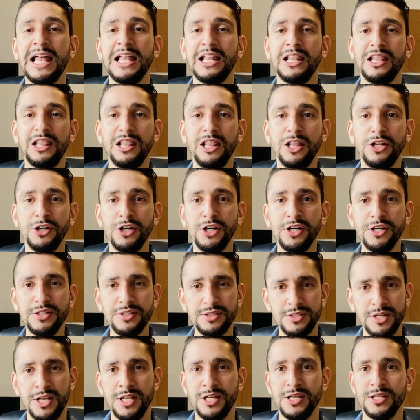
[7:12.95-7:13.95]
Learn
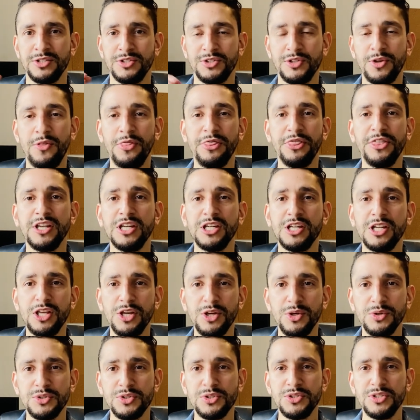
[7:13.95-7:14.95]
something
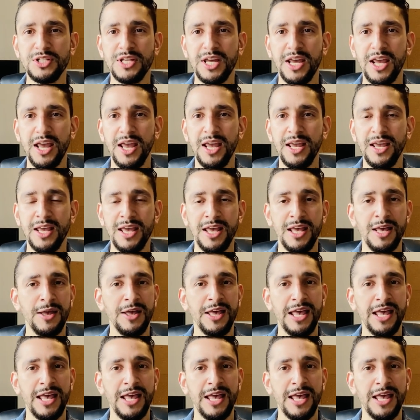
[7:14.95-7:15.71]
new today